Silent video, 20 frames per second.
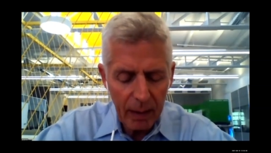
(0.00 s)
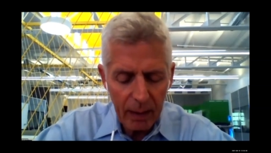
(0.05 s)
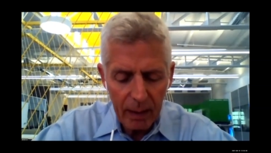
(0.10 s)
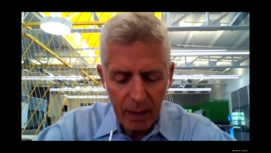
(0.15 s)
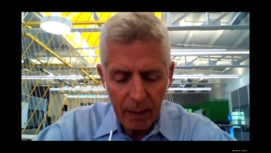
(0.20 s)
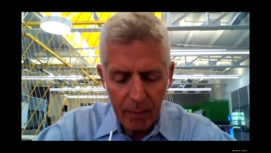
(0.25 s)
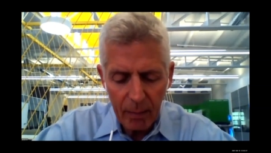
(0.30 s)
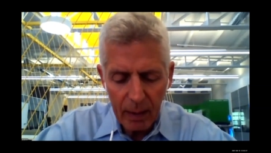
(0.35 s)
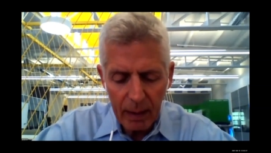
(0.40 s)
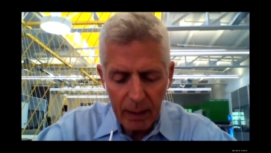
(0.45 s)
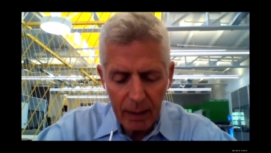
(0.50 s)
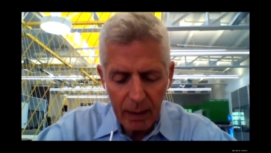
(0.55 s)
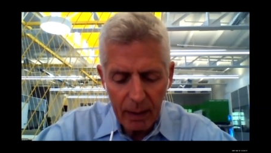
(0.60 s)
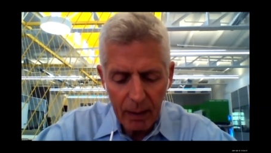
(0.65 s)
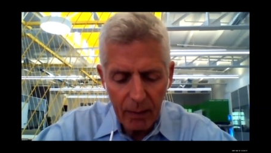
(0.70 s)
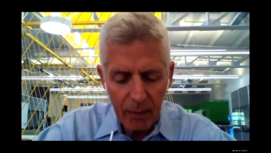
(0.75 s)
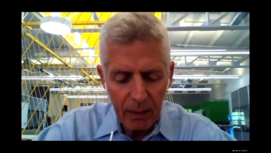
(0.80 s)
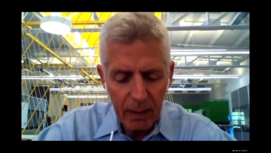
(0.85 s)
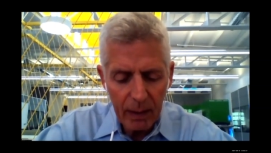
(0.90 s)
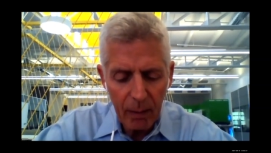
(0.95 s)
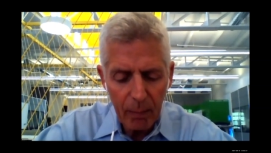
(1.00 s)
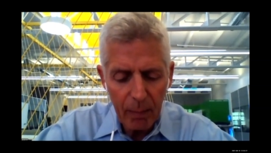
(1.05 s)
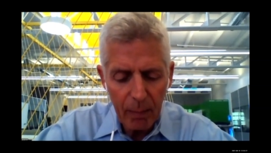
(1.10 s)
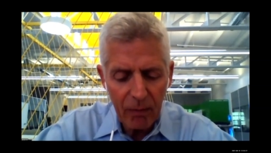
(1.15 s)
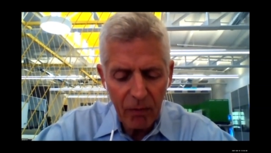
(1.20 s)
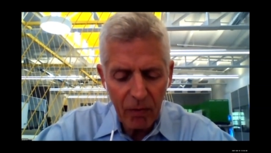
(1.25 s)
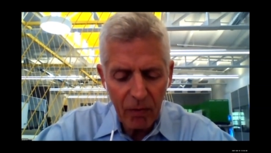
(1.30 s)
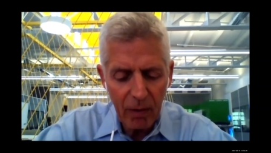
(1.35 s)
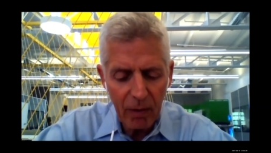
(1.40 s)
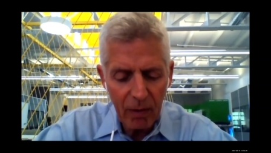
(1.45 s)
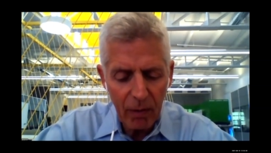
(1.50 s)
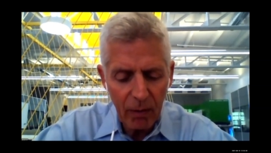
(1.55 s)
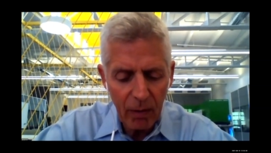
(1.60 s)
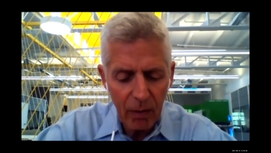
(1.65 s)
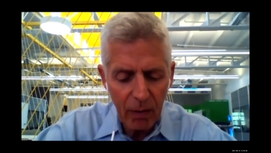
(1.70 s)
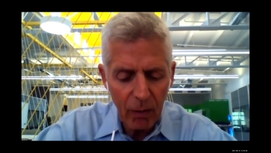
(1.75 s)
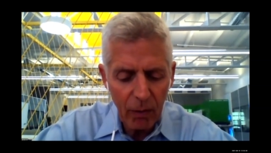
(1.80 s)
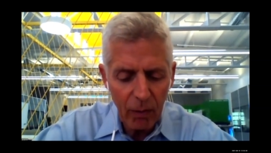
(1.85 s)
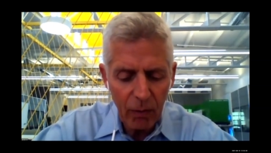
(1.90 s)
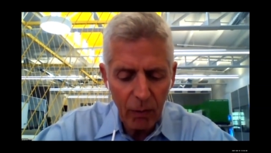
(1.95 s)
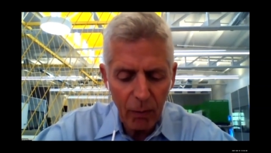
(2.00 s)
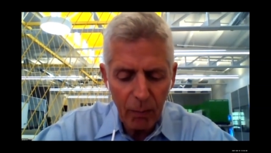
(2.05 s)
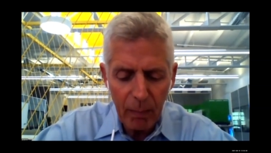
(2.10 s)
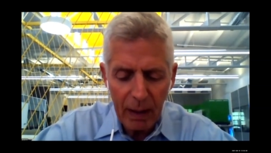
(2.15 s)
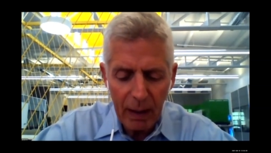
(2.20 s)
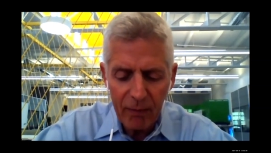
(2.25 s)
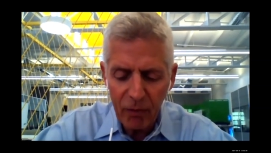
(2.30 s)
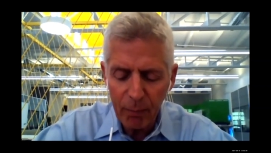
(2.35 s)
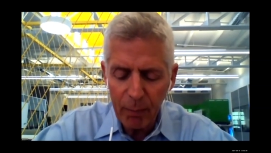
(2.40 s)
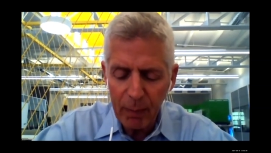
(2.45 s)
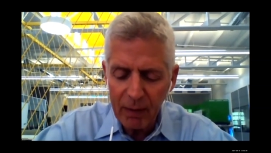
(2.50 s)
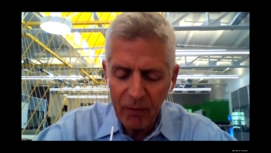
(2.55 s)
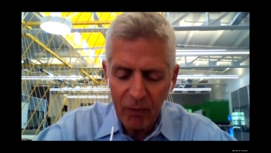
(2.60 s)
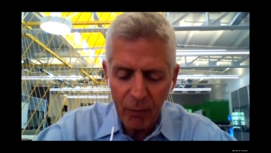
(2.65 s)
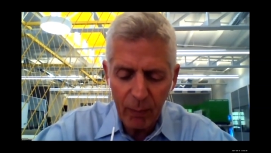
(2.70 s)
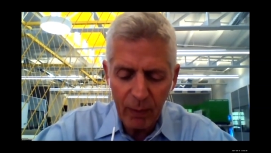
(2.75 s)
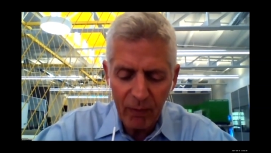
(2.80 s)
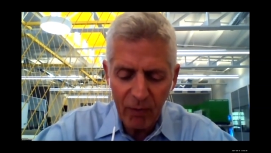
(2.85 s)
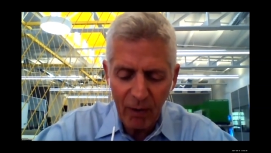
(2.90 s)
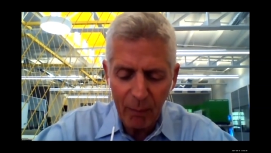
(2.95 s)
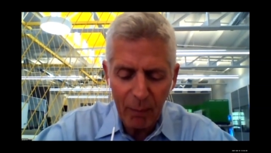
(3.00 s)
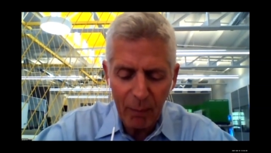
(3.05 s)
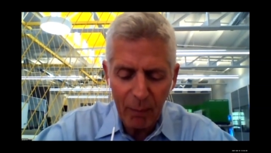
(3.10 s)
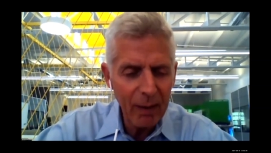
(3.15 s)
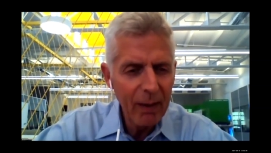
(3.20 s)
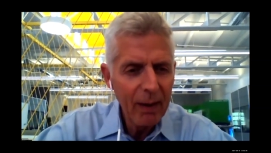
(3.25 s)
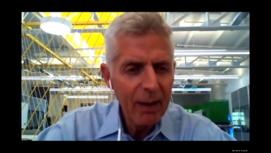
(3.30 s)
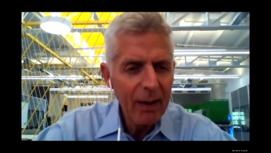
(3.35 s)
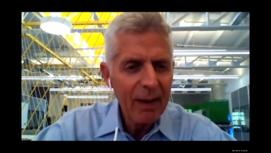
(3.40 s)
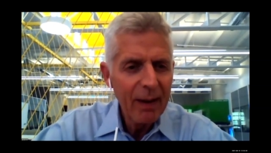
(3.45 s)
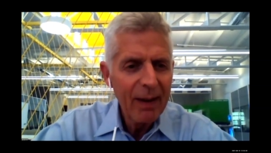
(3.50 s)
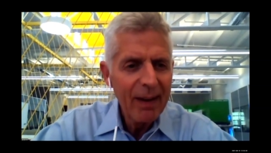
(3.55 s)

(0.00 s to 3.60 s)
I'm glad. I'm glad to hear that. You mentioned you you do measurements, which I'm a